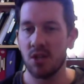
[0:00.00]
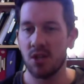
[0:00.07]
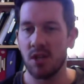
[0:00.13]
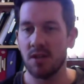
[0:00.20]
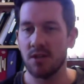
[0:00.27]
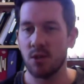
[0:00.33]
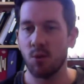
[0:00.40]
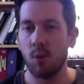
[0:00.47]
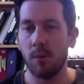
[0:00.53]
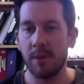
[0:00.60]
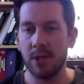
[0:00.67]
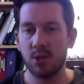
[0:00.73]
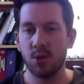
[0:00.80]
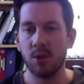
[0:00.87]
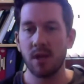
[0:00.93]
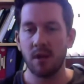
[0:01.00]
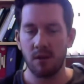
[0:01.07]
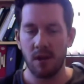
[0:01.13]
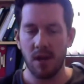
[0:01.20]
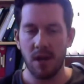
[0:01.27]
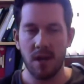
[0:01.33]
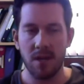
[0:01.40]
And so we'll be
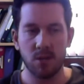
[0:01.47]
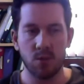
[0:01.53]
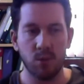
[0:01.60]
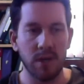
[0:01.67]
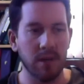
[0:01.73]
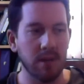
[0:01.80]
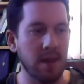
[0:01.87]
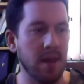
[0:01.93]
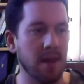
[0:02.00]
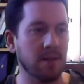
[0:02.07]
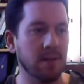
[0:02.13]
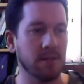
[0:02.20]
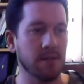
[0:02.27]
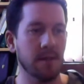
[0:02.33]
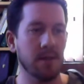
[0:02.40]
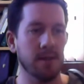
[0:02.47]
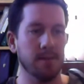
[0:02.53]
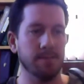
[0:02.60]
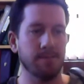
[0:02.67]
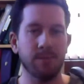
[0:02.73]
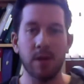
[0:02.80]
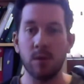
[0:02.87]
tweeting that
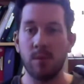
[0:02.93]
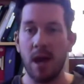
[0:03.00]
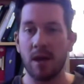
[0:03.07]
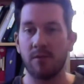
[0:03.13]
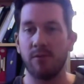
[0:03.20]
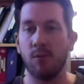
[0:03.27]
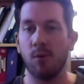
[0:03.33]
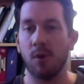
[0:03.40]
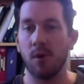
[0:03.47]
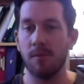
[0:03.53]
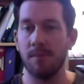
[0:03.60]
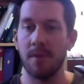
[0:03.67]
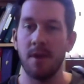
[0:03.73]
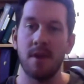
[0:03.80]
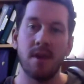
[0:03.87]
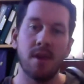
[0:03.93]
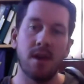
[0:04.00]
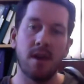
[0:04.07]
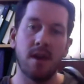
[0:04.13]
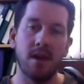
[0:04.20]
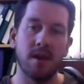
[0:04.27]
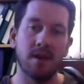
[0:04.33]
feedback form
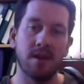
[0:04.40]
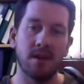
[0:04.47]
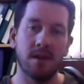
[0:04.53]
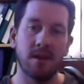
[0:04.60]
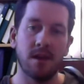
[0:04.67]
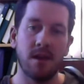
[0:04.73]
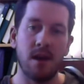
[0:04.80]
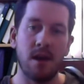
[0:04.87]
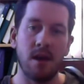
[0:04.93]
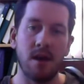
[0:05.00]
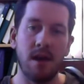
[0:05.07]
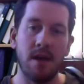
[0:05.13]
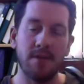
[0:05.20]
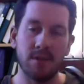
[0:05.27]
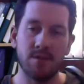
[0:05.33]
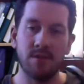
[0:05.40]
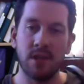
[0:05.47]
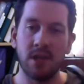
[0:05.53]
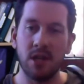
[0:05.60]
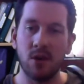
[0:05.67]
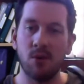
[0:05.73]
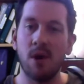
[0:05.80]
and this
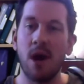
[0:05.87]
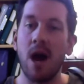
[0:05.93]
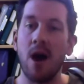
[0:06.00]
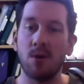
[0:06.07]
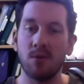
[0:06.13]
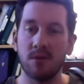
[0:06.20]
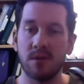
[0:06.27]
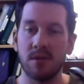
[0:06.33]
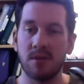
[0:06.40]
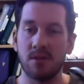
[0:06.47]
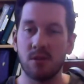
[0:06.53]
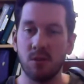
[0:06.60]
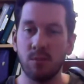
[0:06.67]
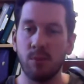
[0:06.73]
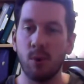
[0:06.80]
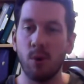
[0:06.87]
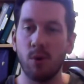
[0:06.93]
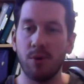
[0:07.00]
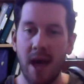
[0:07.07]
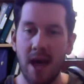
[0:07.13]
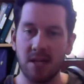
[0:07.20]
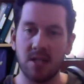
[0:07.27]
video out to both
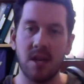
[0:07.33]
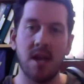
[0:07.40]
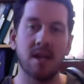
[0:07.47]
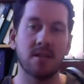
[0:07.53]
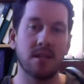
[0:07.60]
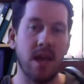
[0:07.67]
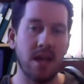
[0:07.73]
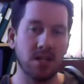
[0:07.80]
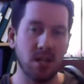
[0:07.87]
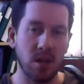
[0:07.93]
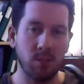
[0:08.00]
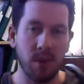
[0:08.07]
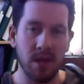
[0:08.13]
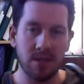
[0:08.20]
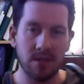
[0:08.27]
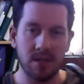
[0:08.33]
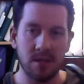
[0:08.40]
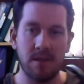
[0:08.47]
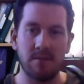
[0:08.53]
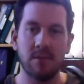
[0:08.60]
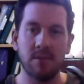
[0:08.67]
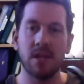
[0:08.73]
hashtags, hashtag
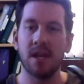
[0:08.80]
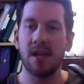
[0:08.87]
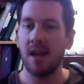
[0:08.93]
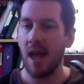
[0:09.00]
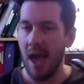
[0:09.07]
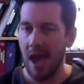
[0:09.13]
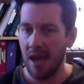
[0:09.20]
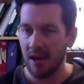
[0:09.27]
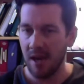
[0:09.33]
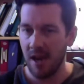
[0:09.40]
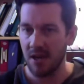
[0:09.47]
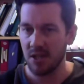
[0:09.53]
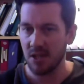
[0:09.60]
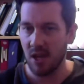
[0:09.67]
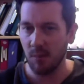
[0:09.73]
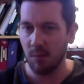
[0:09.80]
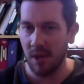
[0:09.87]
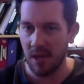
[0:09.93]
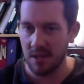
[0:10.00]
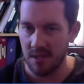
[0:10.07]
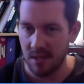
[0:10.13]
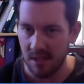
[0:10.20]
PSD70 and hashtag
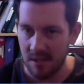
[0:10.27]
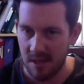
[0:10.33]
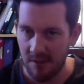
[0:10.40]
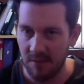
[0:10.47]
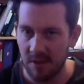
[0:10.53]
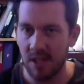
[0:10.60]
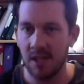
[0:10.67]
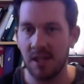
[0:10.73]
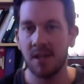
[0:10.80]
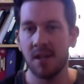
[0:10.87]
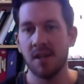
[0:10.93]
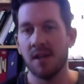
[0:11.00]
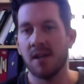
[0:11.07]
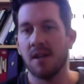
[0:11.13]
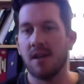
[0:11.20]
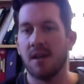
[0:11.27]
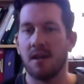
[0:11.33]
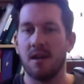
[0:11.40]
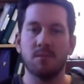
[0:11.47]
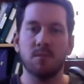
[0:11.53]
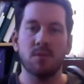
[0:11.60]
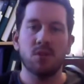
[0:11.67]

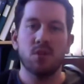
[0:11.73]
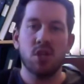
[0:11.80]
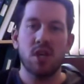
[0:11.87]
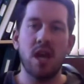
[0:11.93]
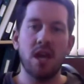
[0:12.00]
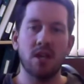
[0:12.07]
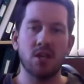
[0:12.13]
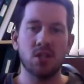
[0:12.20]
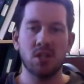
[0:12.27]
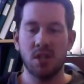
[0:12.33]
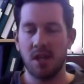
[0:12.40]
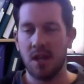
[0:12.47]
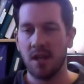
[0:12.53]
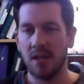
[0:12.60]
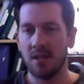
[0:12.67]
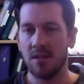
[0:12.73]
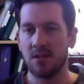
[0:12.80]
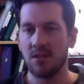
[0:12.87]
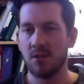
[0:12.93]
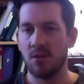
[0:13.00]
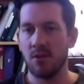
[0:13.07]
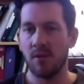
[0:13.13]
PSD70GH. And
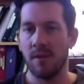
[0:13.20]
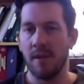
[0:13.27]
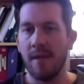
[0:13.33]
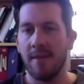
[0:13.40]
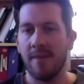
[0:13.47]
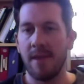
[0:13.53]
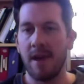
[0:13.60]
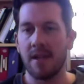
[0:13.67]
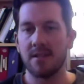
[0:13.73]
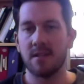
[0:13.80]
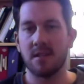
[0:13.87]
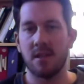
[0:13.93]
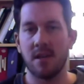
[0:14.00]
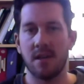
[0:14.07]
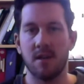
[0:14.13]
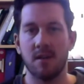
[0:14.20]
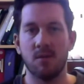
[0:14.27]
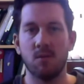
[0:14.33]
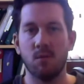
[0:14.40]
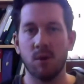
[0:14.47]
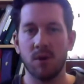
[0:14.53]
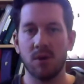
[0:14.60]
so that's
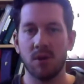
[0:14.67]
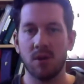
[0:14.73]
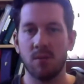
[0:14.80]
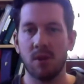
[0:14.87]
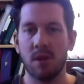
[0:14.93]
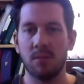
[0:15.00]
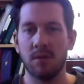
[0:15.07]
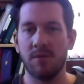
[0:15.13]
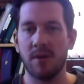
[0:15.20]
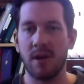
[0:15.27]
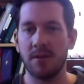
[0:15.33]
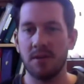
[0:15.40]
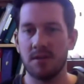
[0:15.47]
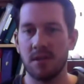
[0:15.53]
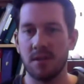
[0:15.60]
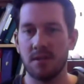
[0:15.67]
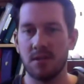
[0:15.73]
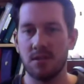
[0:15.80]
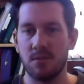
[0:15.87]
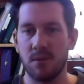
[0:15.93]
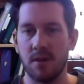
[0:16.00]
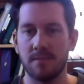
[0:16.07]
where you're going to be able to find these links
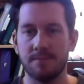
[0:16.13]
as well.